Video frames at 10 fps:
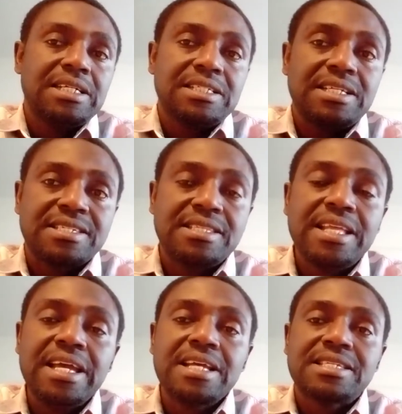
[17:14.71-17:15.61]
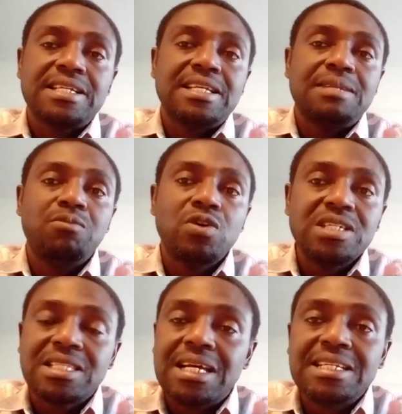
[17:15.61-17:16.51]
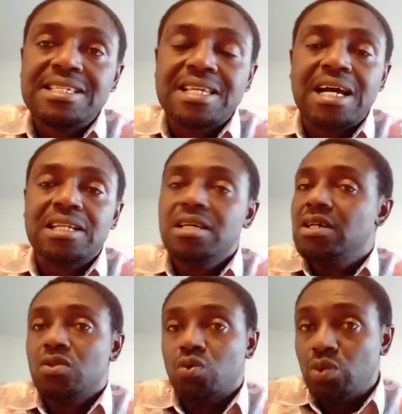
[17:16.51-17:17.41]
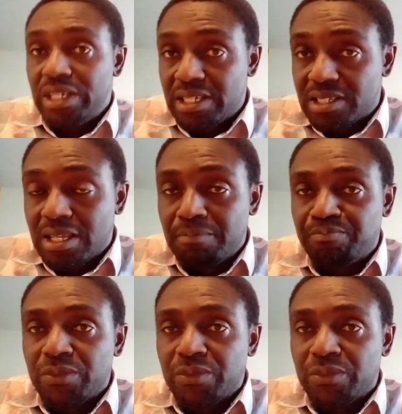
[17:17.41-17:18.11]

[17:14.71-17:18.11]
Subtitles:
the snakes and the monitor lizard, to eat them.